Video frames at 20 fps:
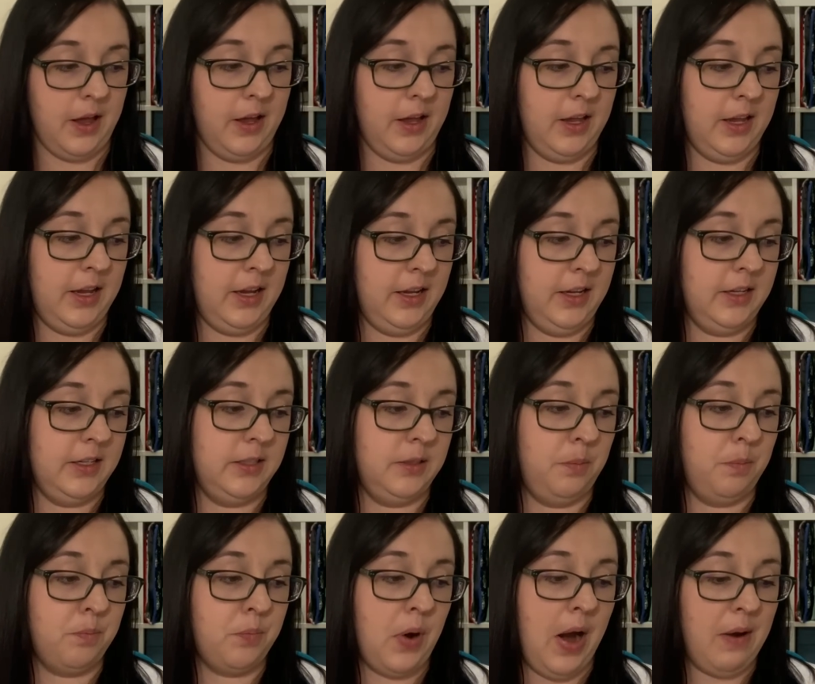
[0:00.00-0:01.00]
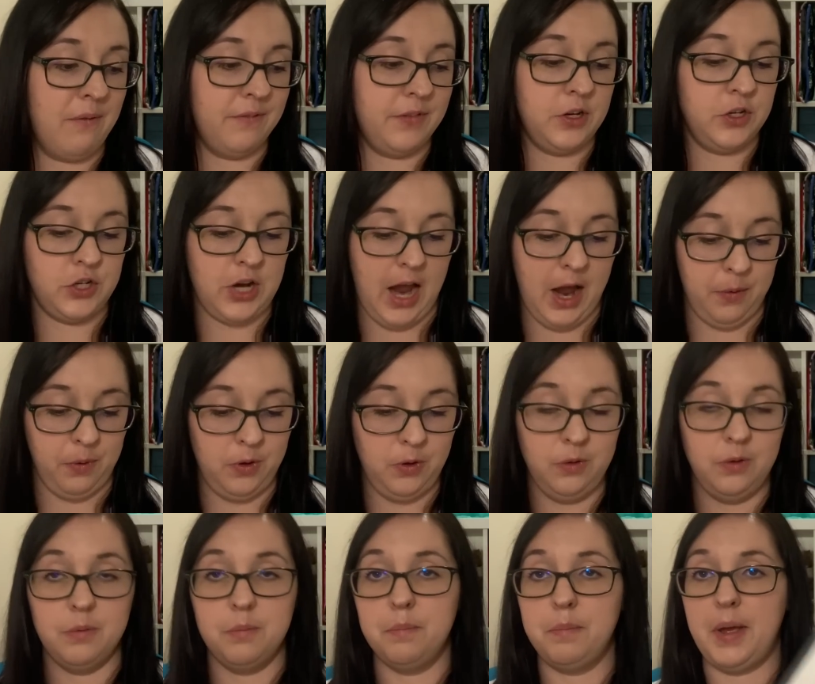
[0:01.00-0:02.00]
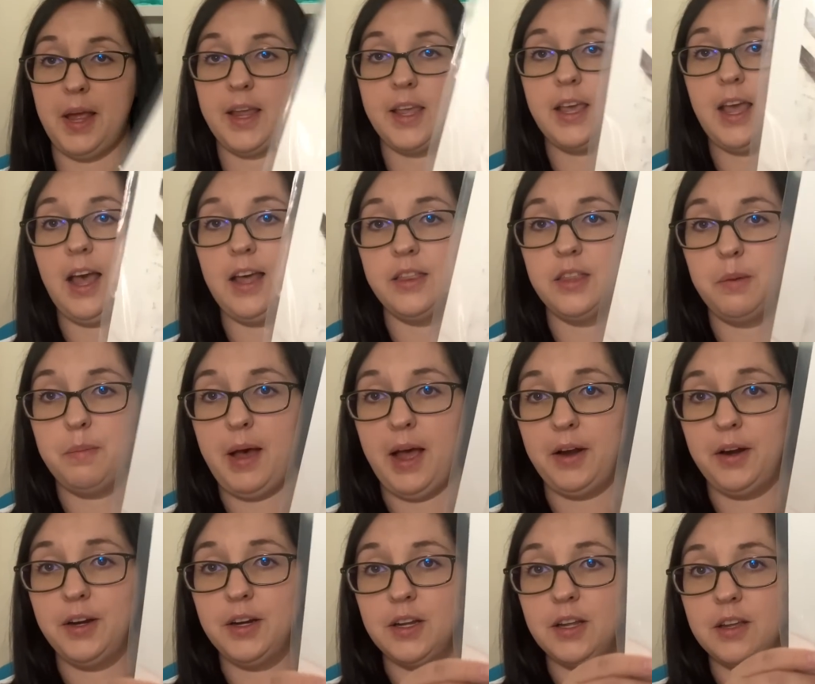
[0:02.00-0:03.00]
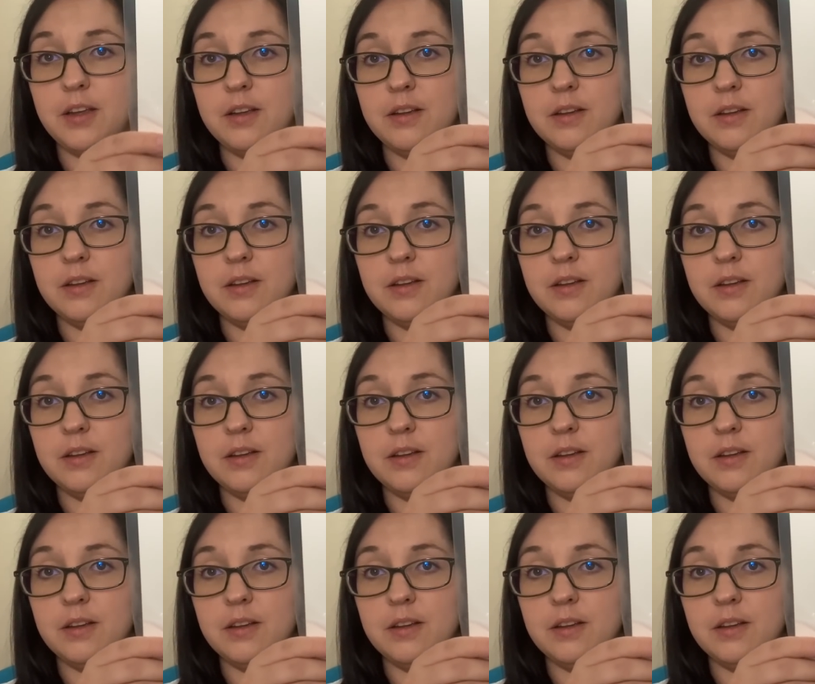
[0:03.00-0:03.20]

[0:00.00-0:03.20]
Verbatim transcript: It is Brownfish Owl by Kathy Barrick.